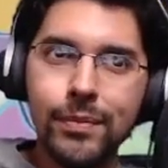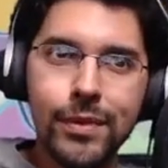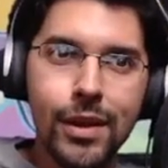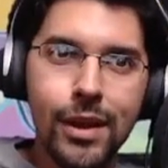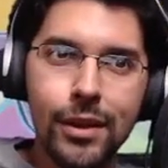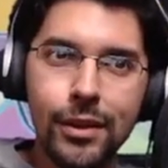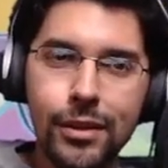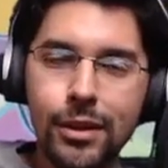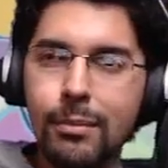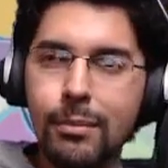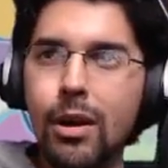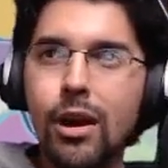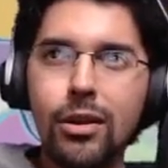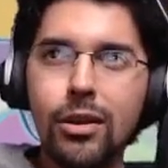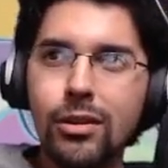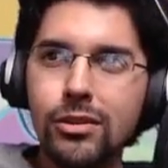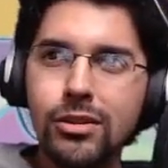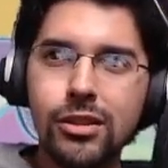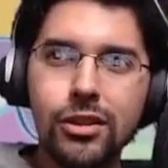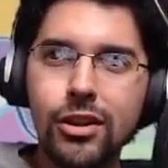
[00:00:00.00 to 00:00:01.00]
the
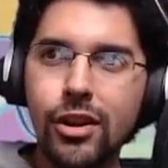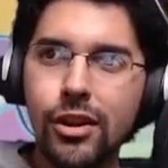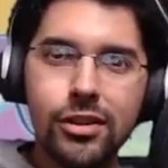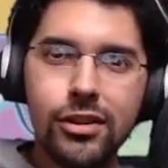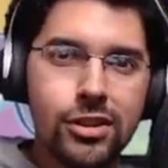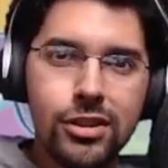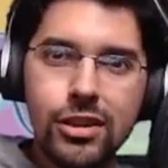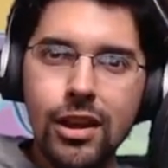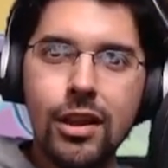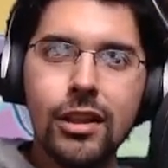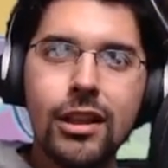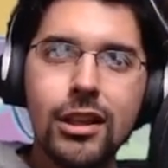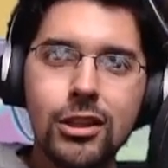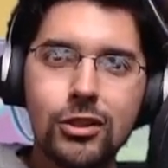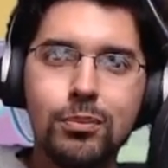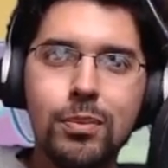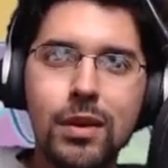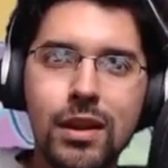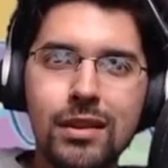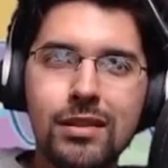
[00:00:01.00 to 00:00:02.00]
models and the art style
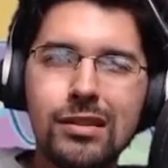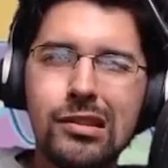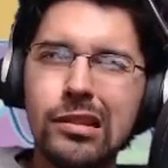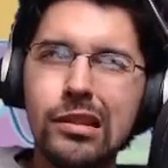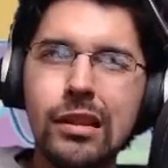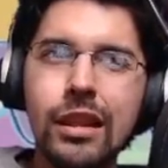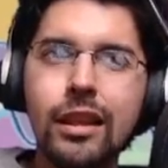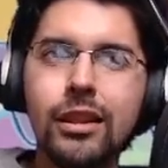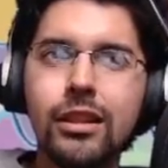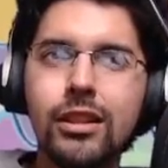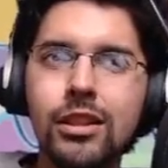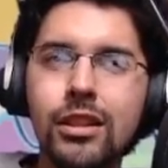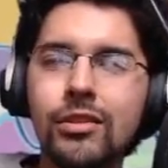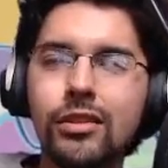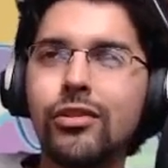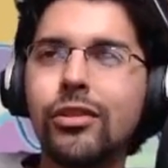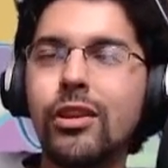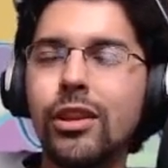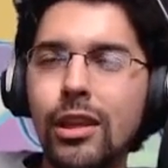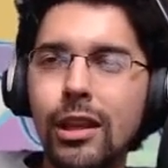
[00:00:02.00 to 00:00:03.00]
has been slightly
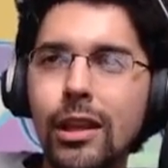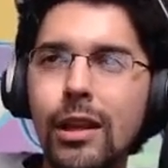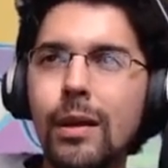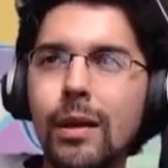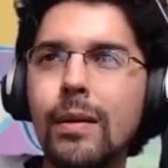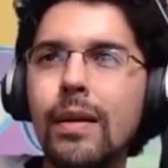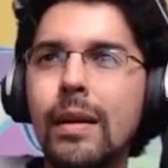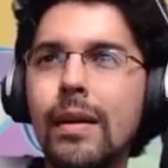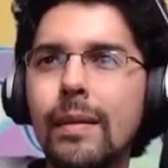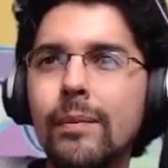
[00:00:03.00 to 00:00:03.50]
different, you know?